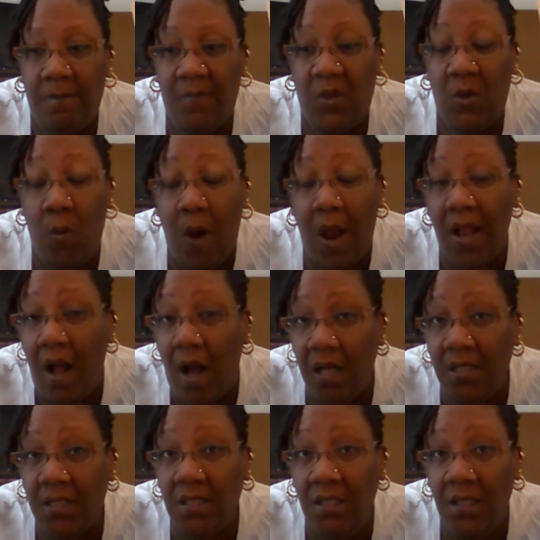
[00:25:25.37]
quite
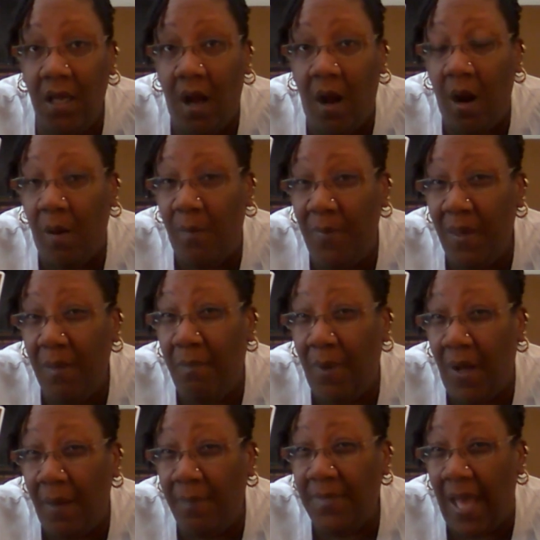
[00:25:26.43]
honestly are a bit
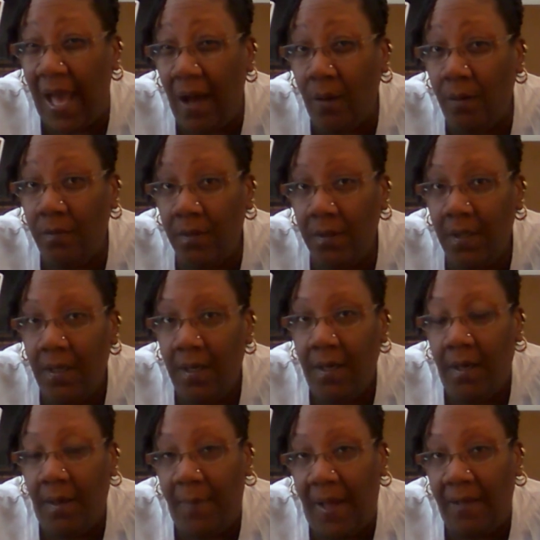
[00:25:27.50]
bummed out
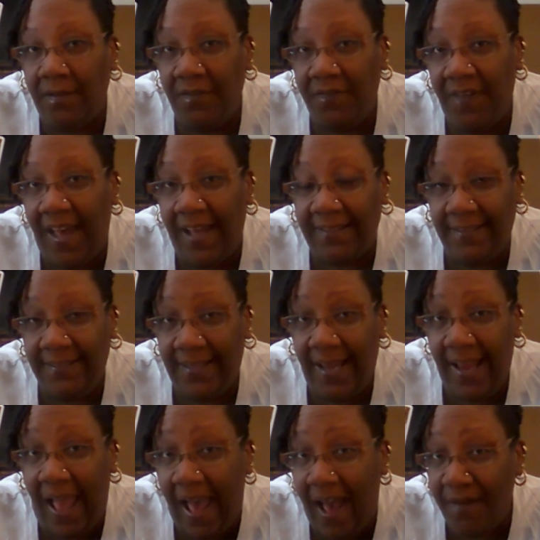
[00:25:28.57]
about the fact that they
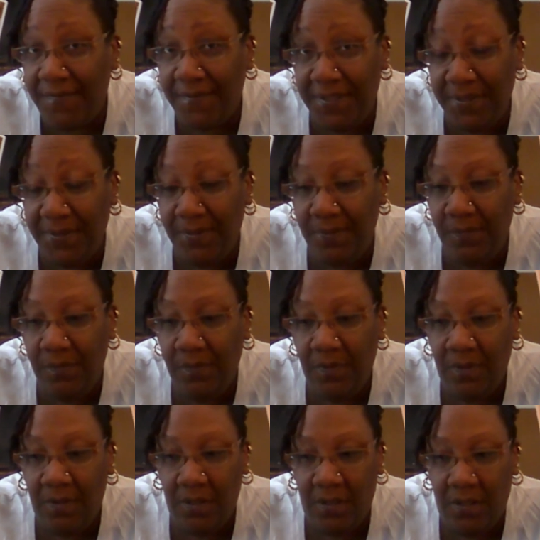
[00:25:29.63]
have to,
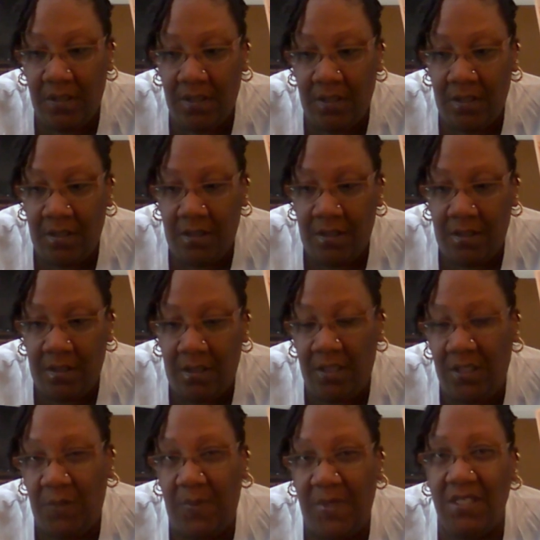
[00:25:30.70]

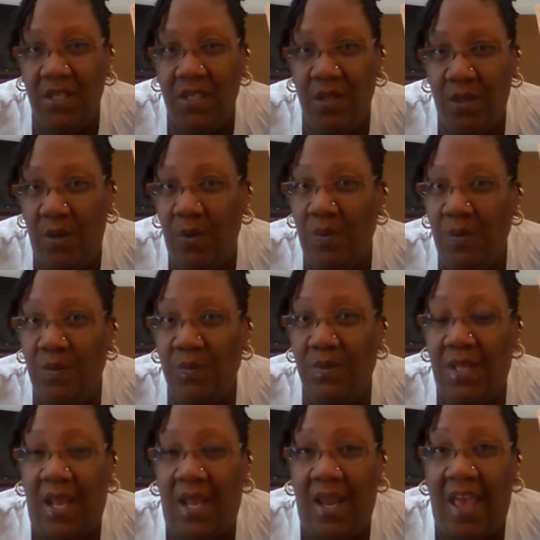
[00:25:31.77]
especially those
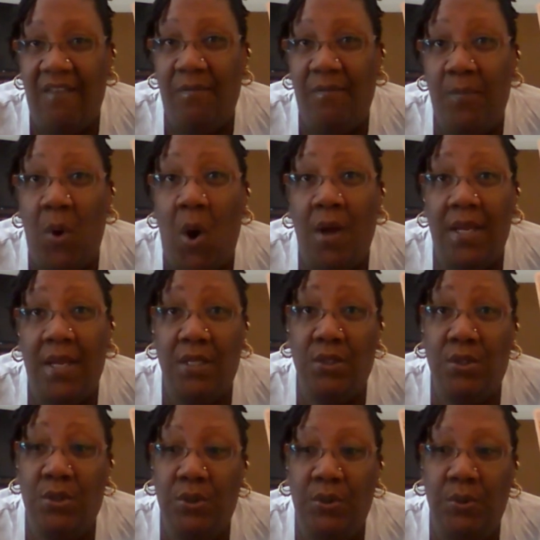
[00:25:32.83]
that have bought
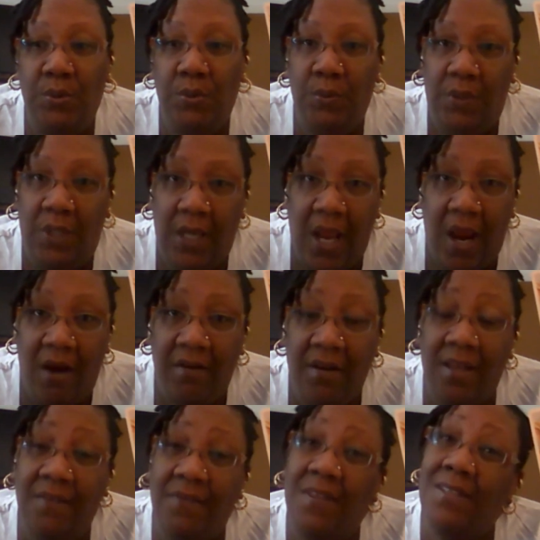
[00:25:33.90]
into the
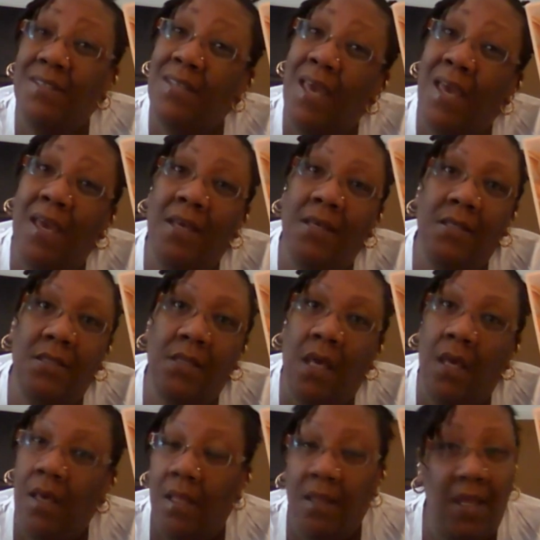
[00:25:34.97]
narrative that says
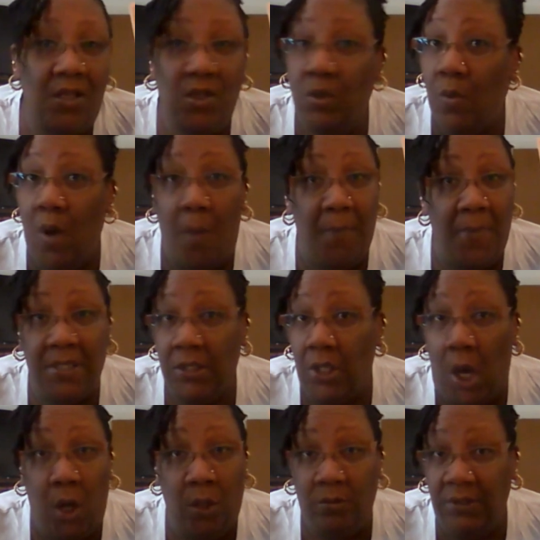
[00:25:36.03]
that you must
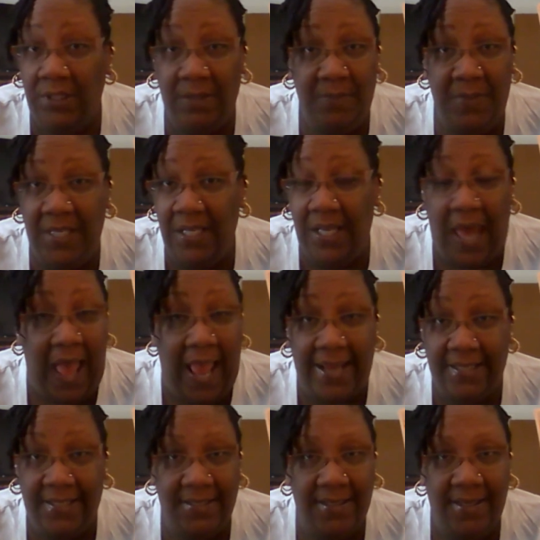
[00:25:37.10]
only be
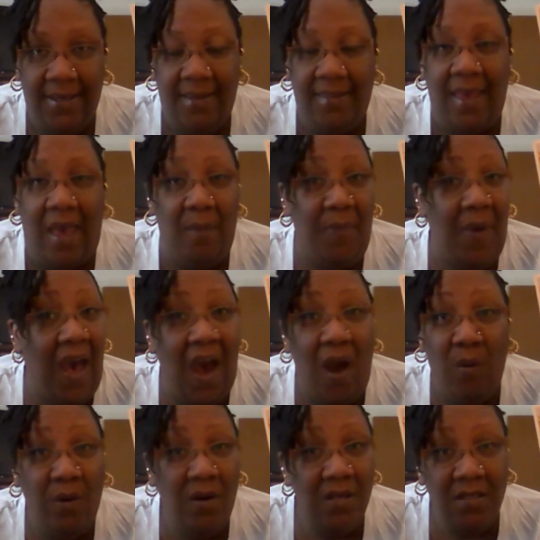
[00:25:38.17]
light, that
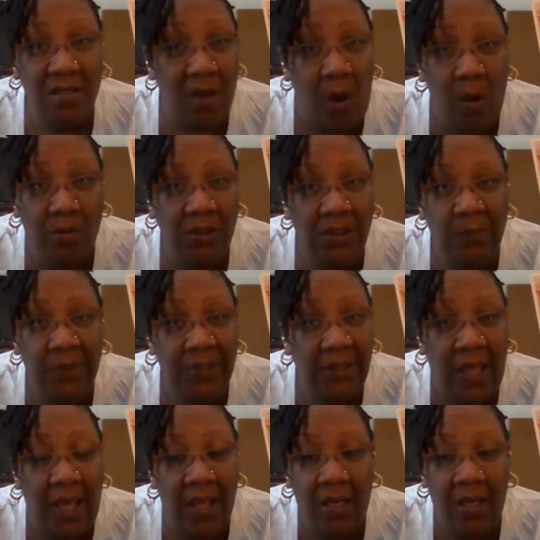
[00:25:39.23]
power is only
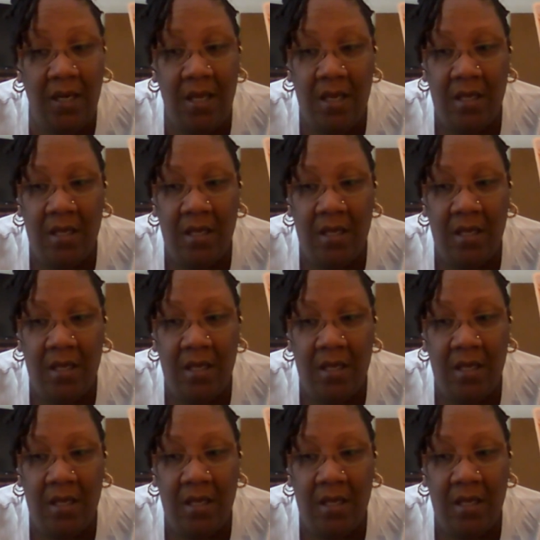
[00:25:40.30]
within